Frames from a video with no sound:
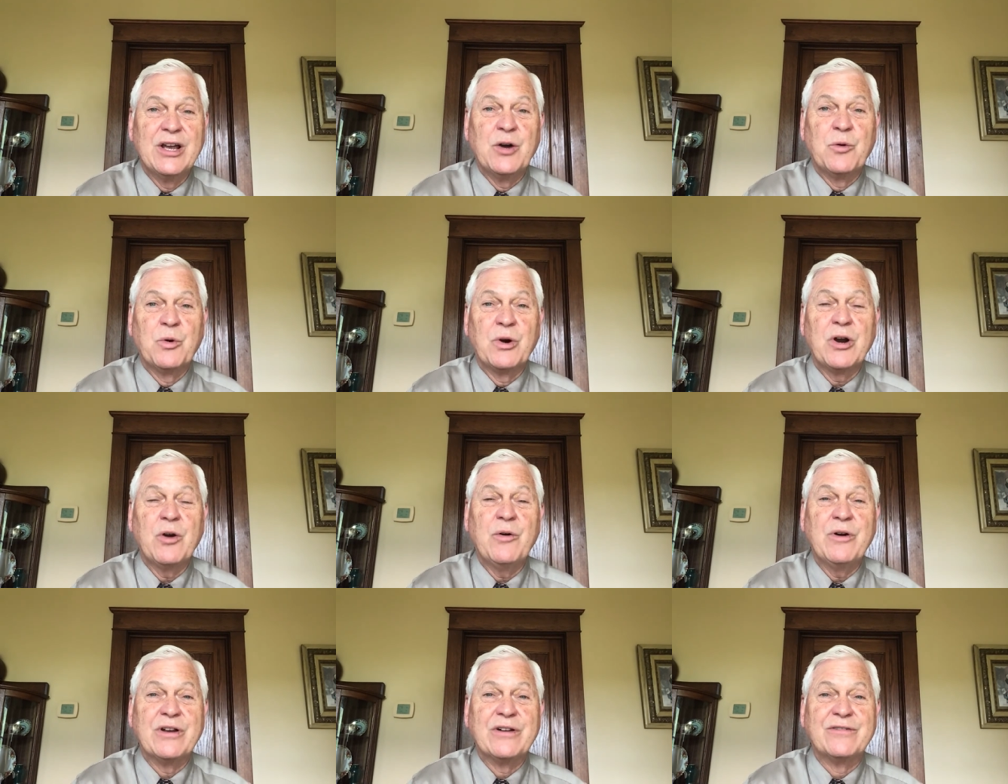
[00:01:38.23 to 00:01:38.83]
We're
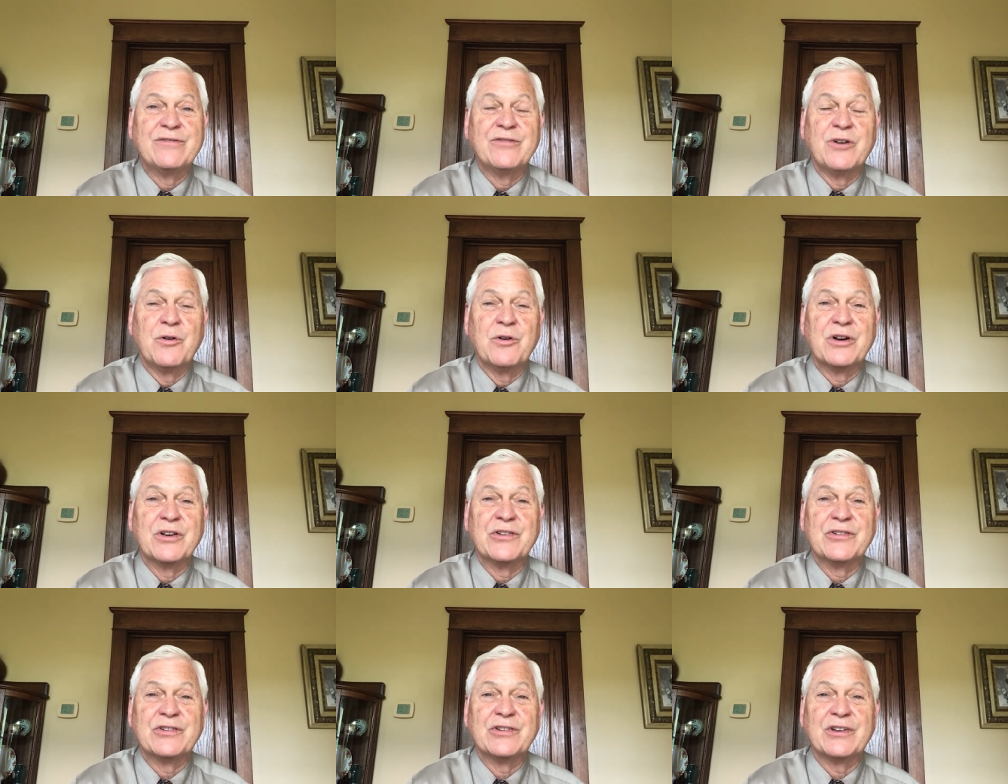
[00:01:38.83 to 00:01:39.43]
going to
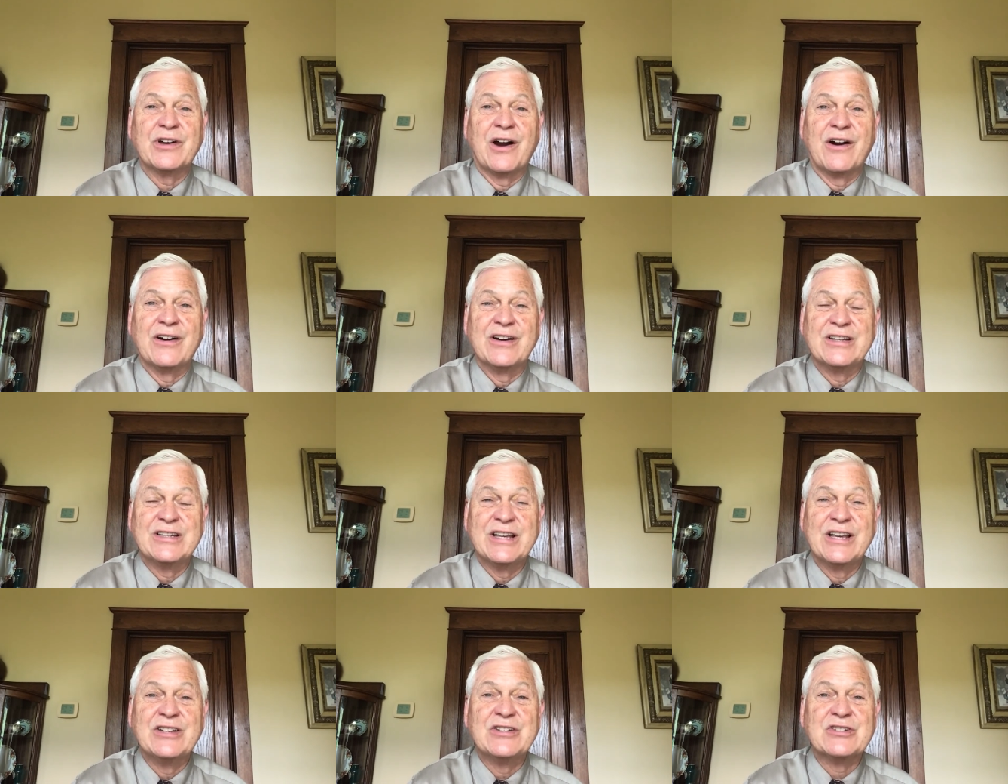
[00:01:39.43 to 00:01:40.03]
focus our
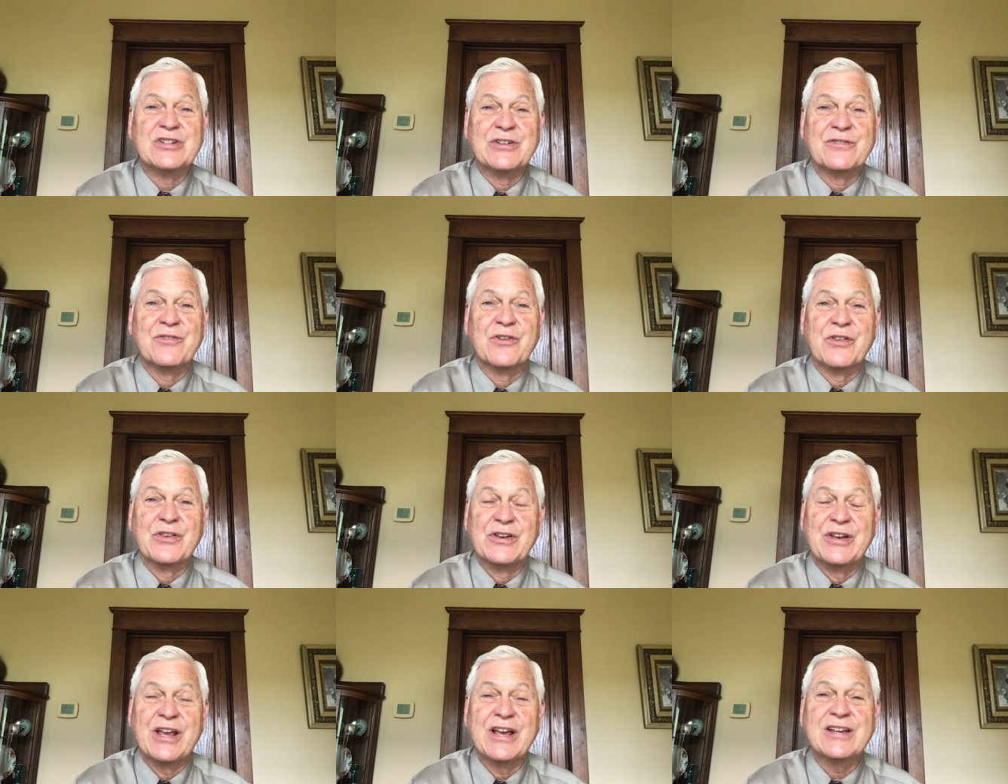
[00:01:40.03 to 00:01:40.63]
attention for
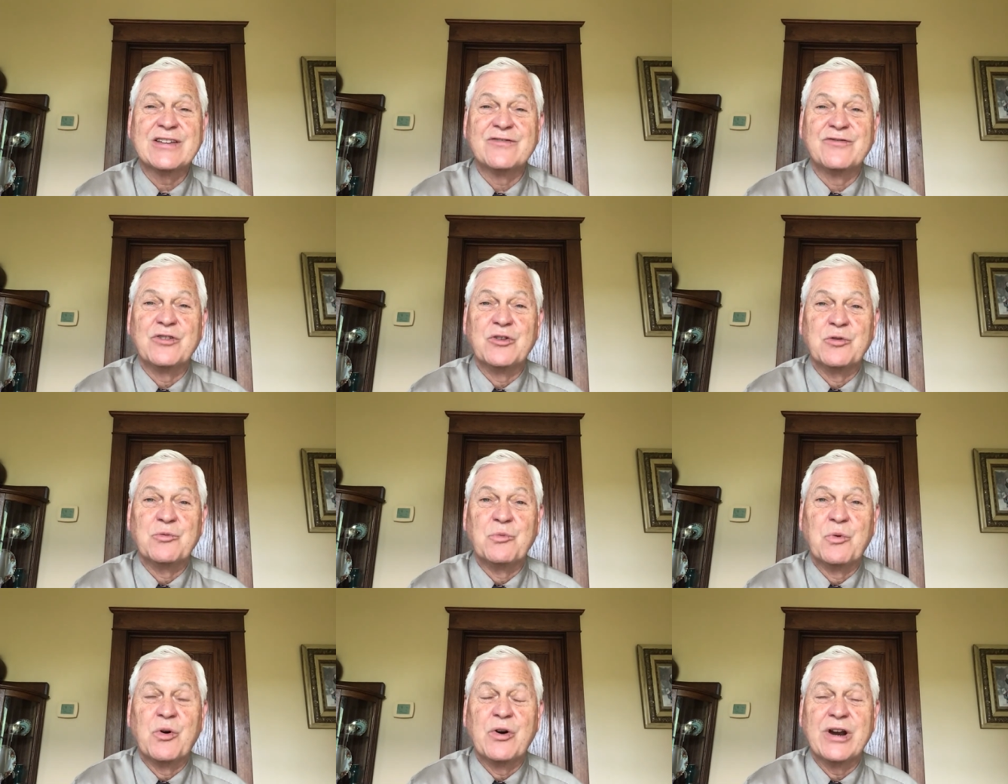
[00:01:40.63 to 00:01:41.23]
the next few
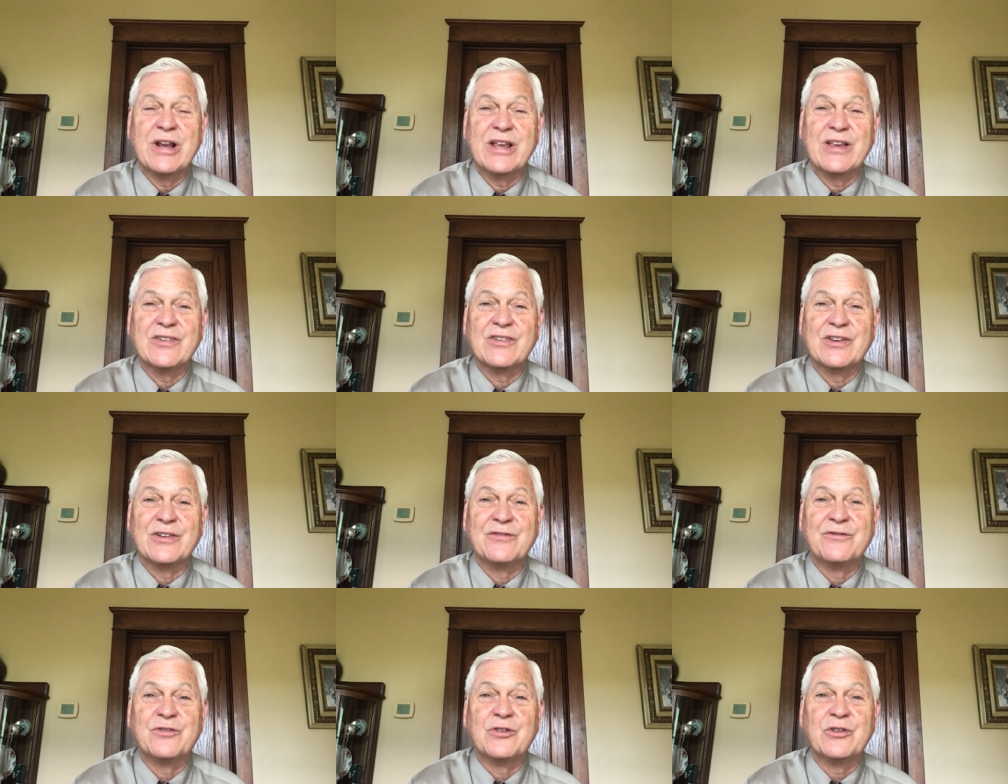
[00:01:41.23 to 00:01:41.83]
mornings
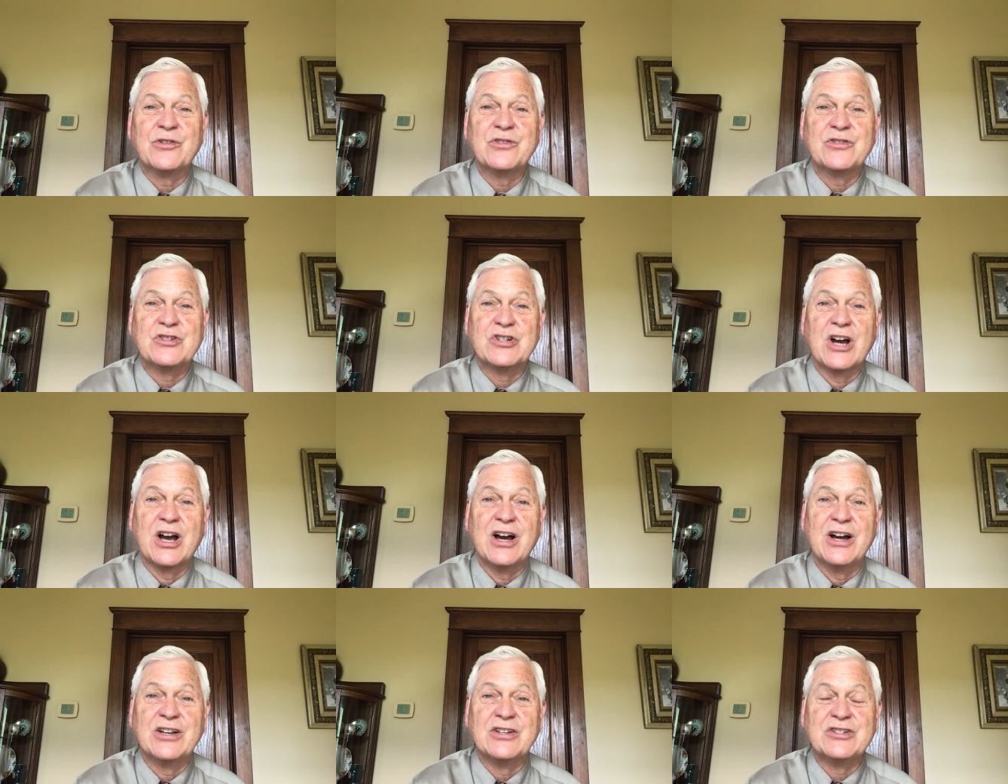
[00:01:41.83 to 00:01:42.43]
in 1
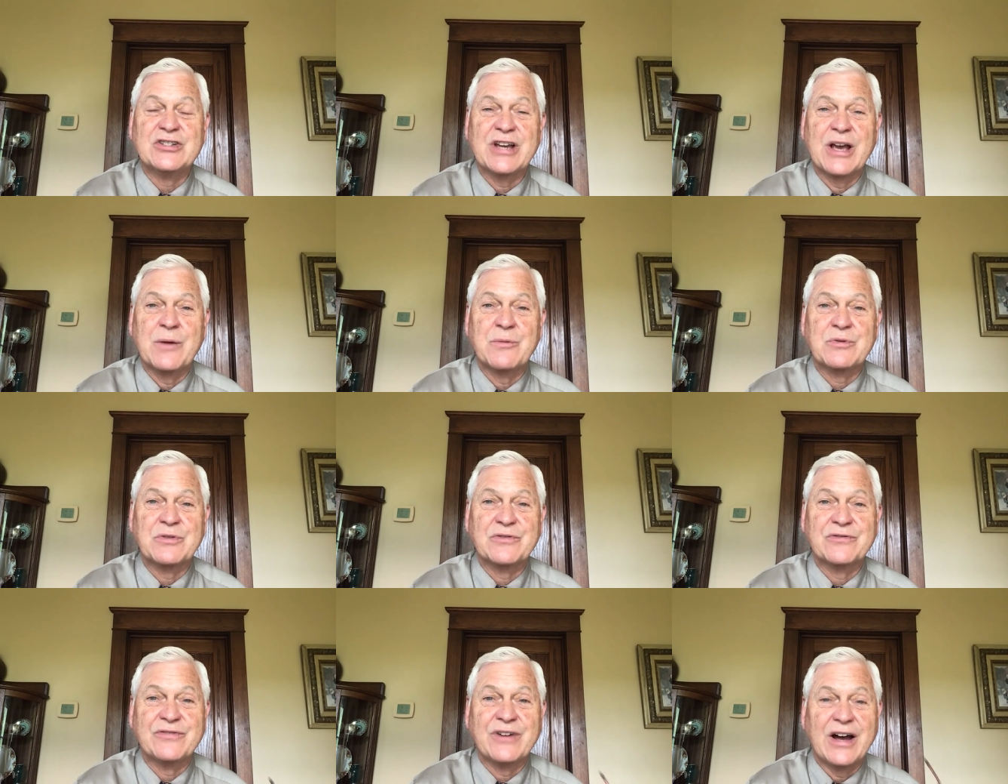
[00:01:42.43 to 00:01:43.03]
John
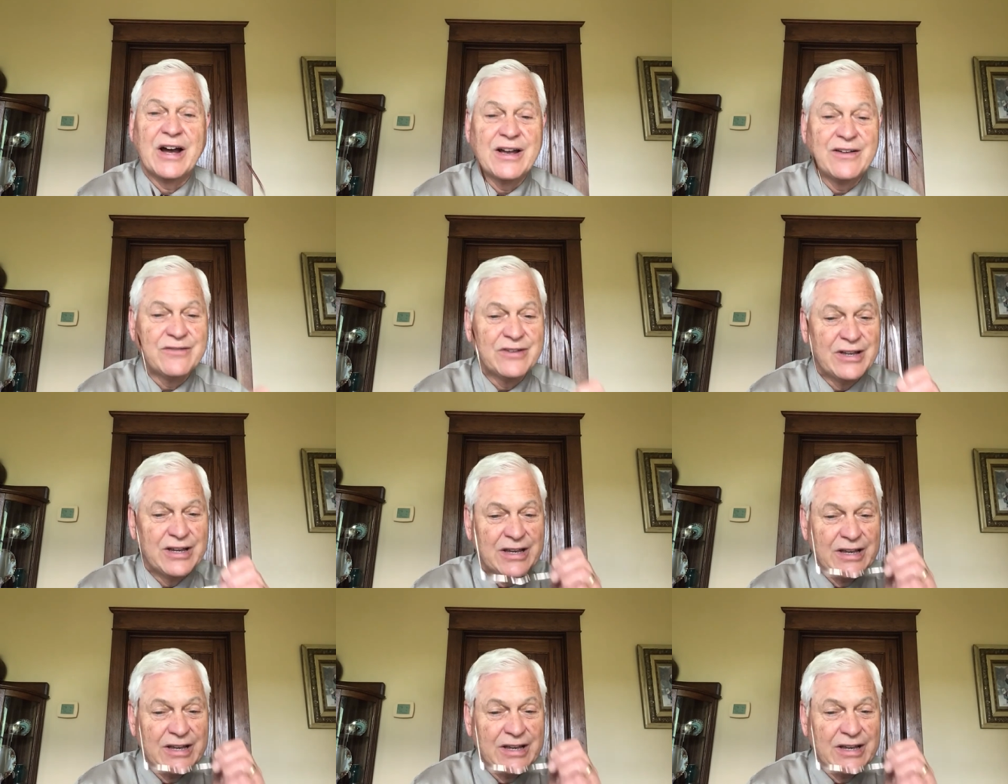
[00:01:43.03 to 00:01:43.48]
chapter 5.